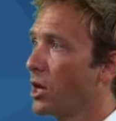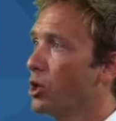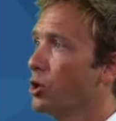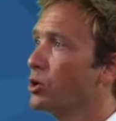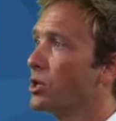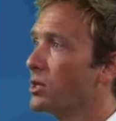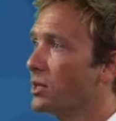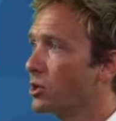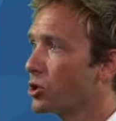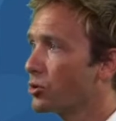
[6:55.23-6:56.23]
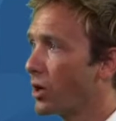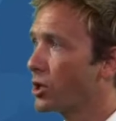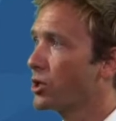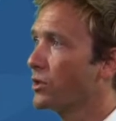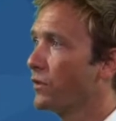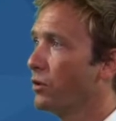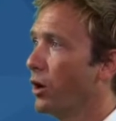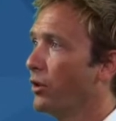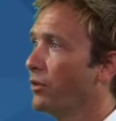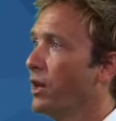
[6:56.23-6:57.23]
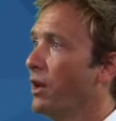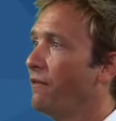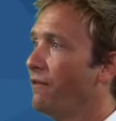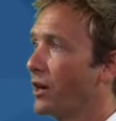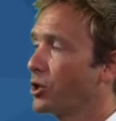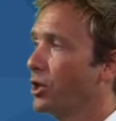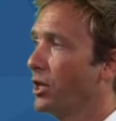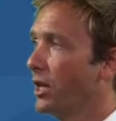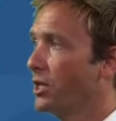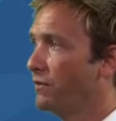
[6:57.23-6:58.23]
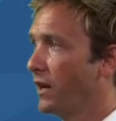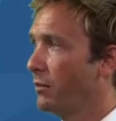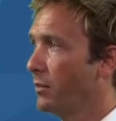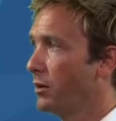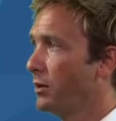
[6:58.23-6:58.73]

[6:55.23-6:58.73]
used as the instructions for growth, functioning, and development.